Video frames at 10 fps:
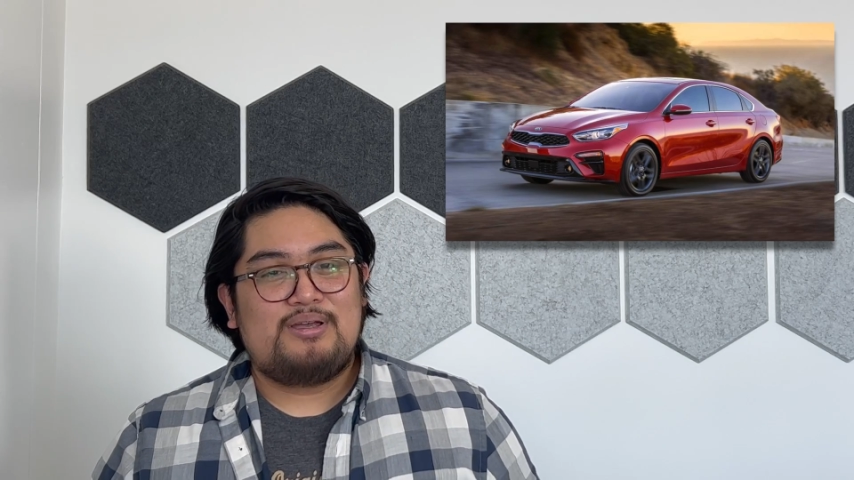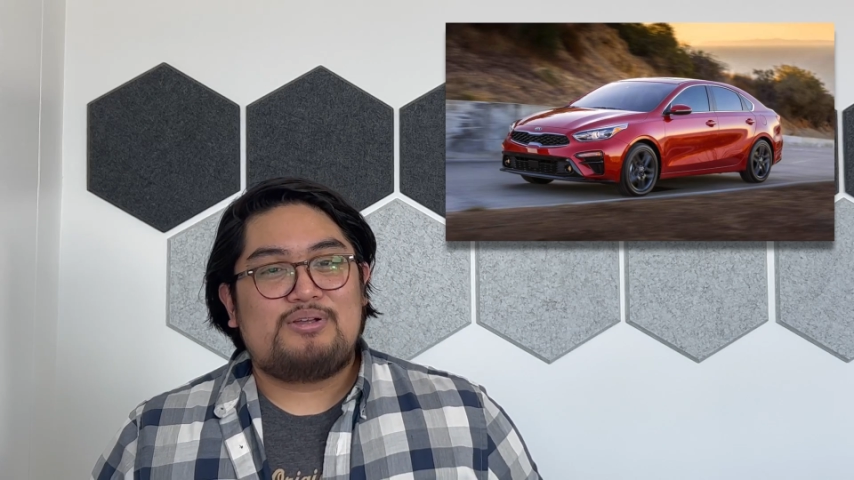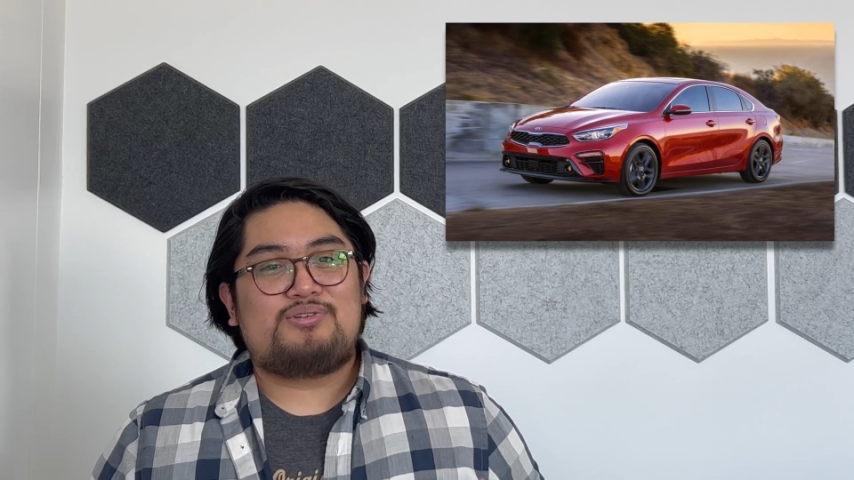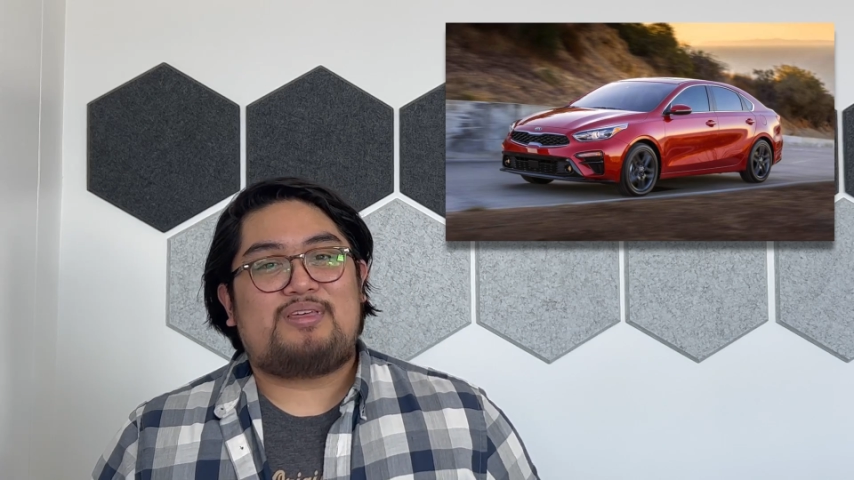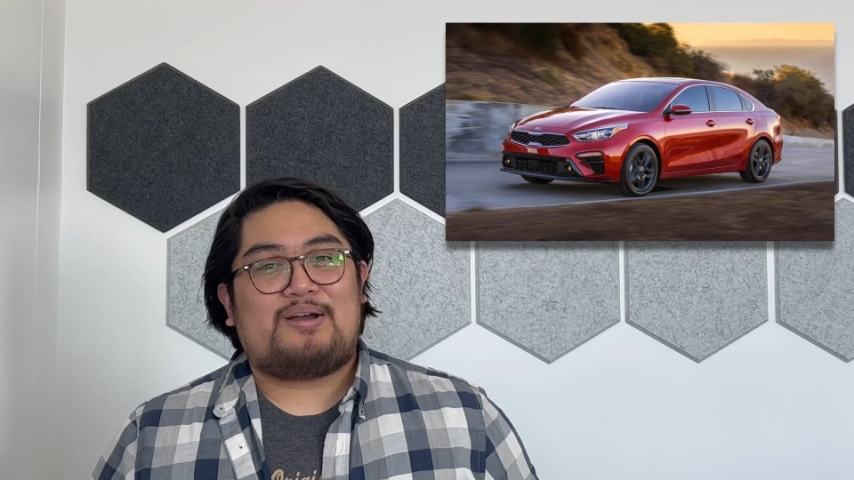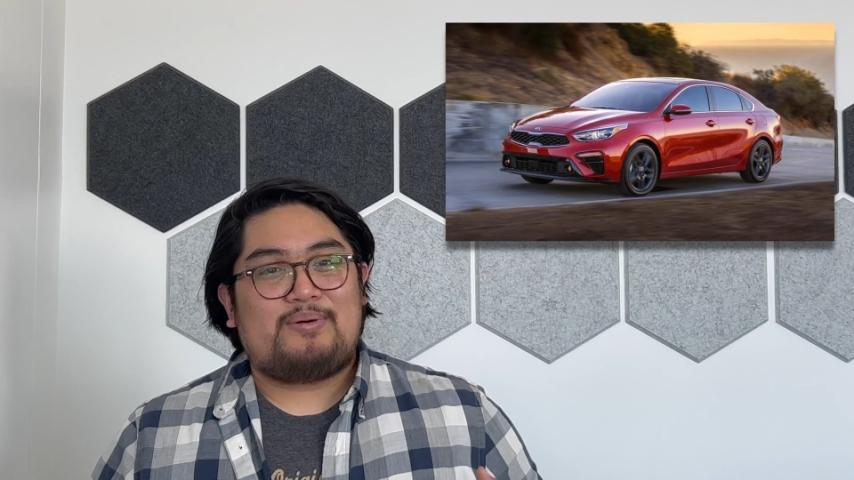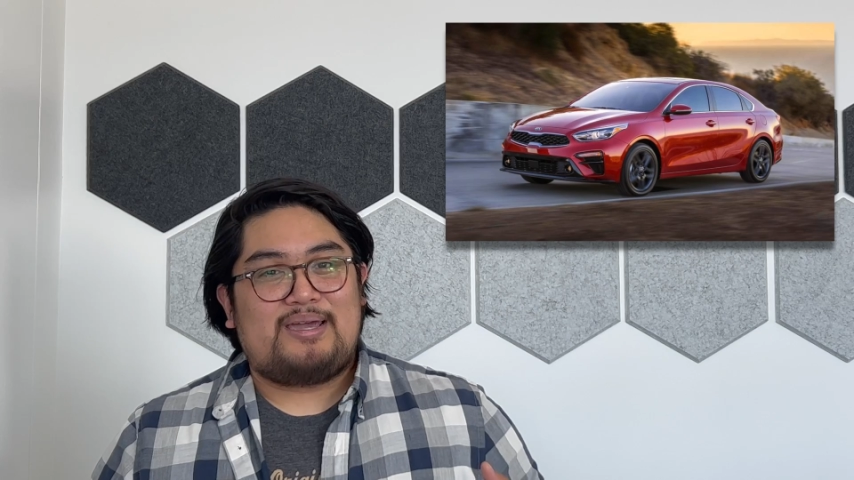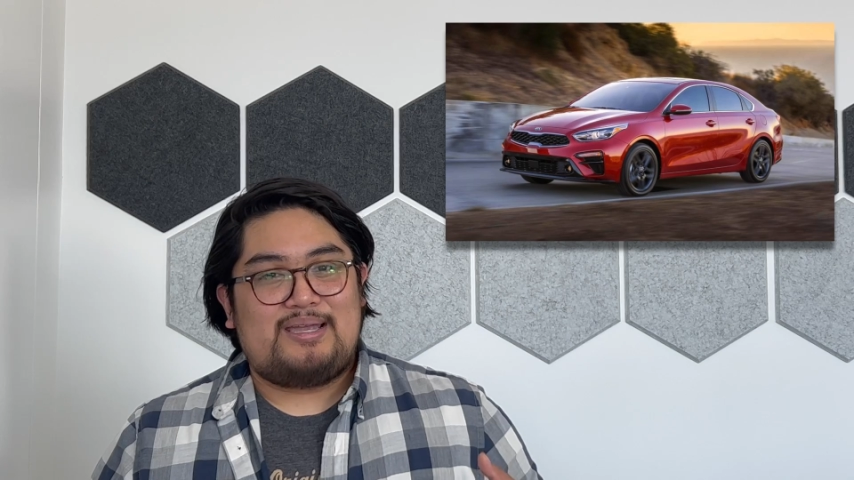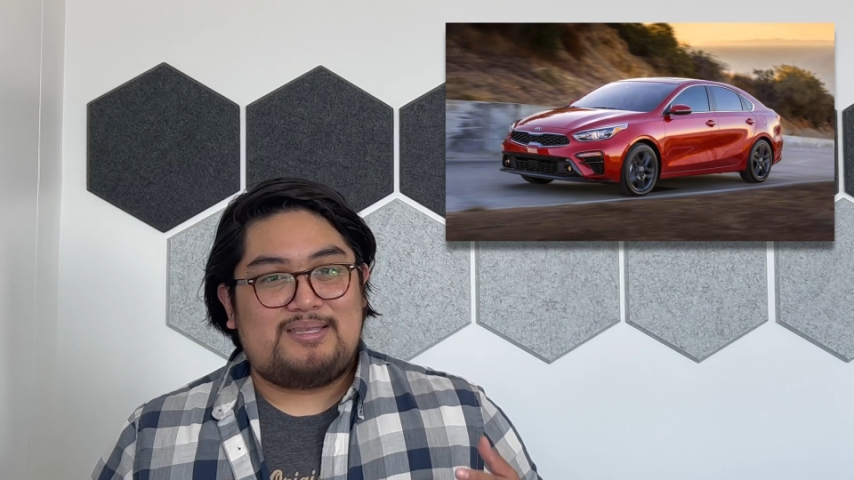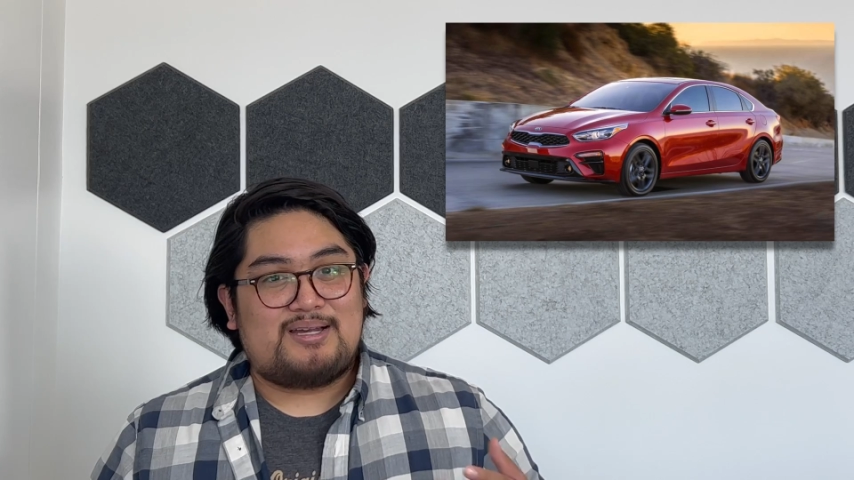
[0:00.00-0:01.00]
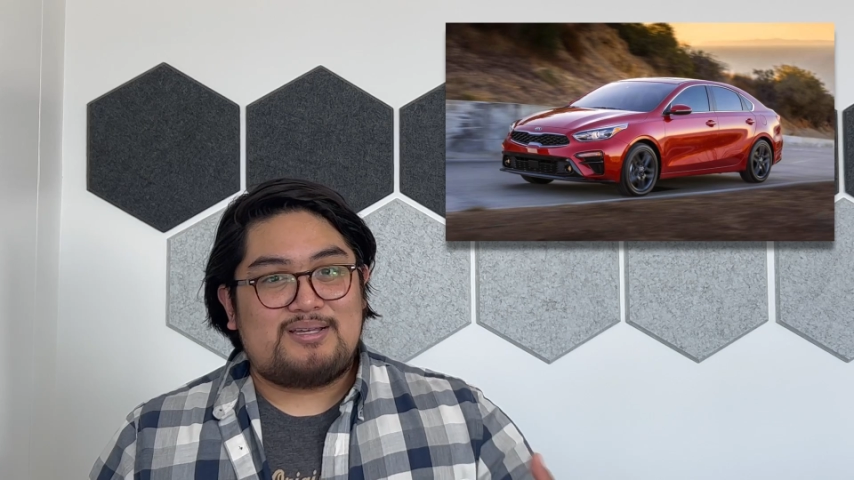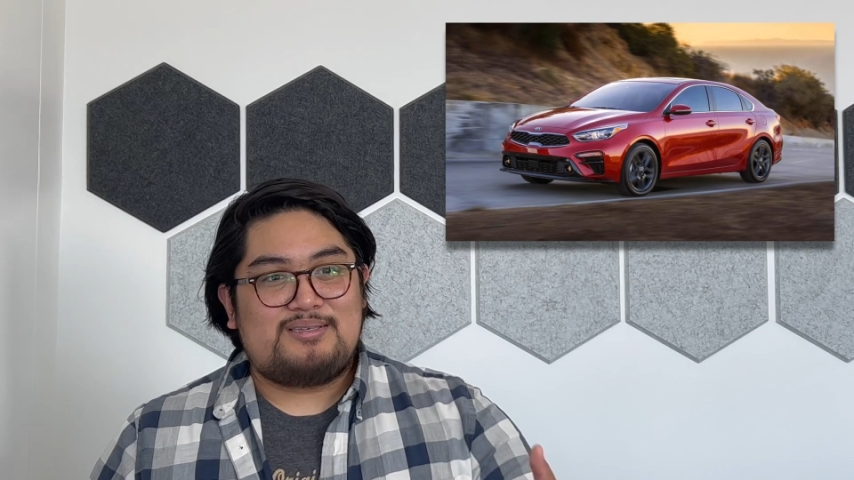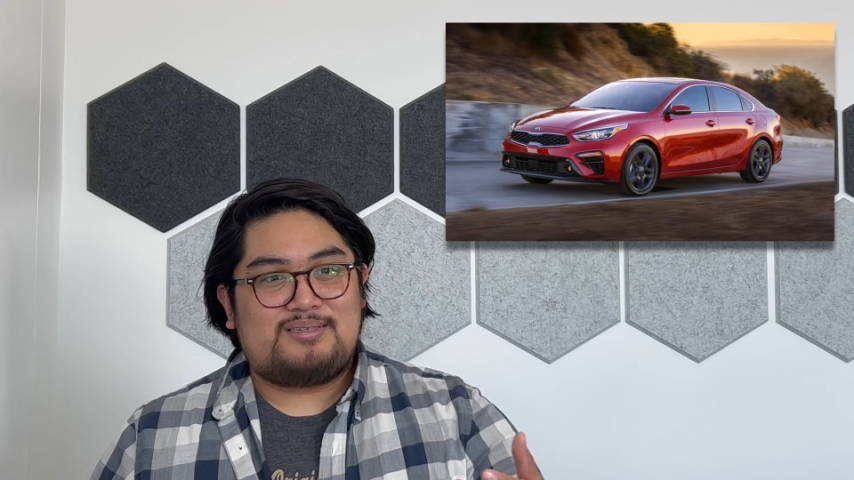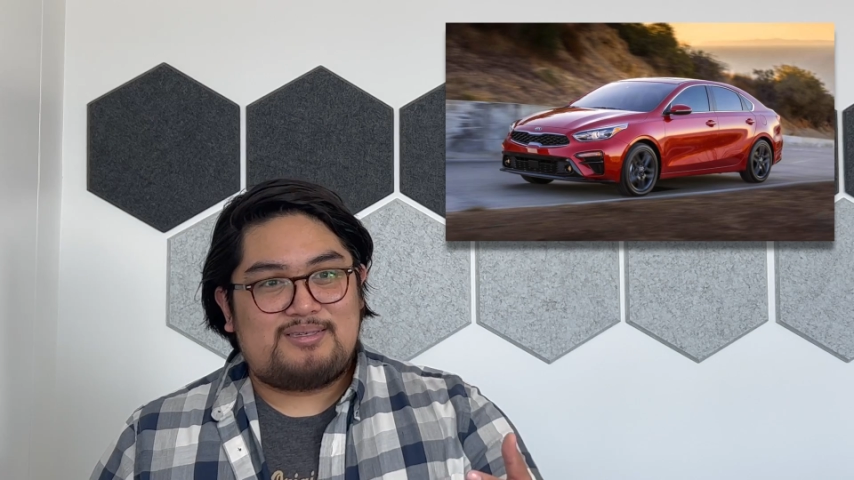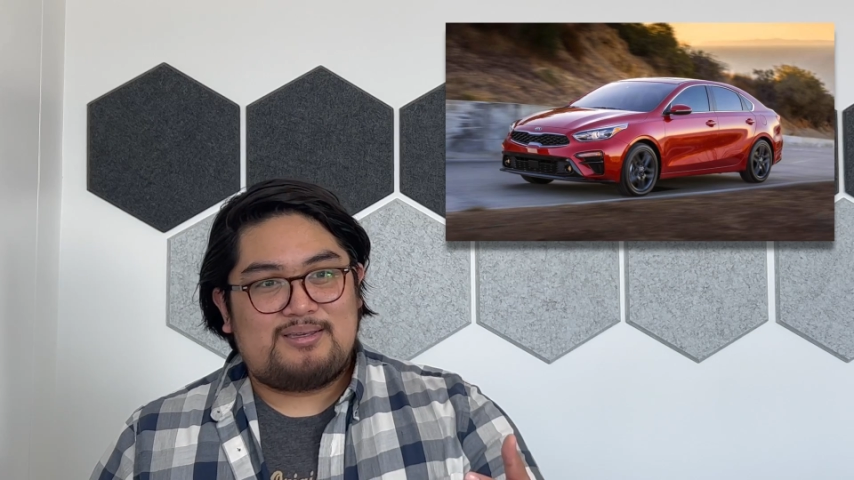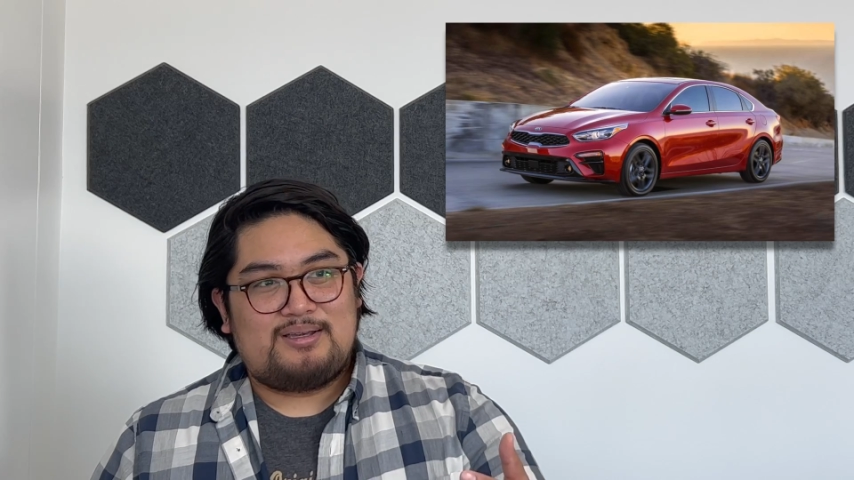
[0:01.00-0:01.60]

so that way it does